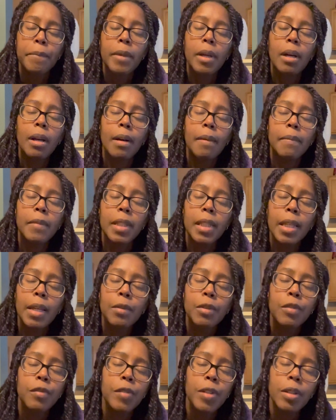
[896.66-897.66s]
um, that they
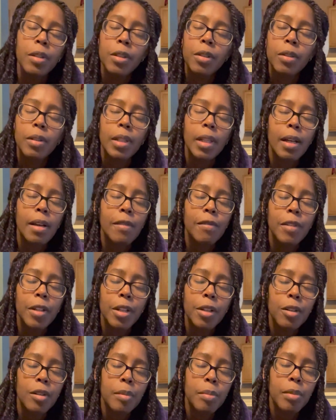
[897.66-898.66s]
would feel your love
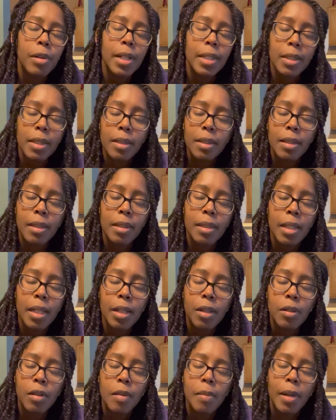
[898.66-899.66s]
and your presence as they
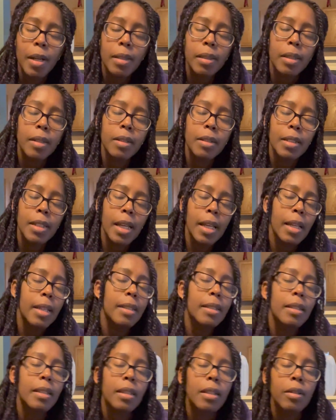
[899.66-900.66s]
go about their
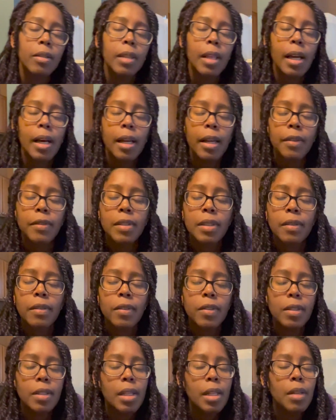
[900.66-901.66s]
days and their lives. If
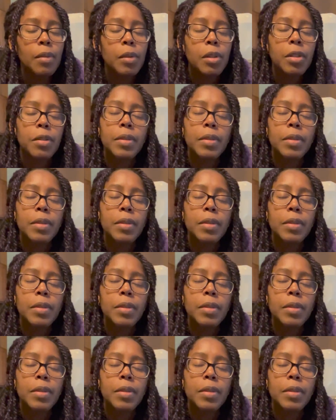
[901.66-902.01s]
there's anyone who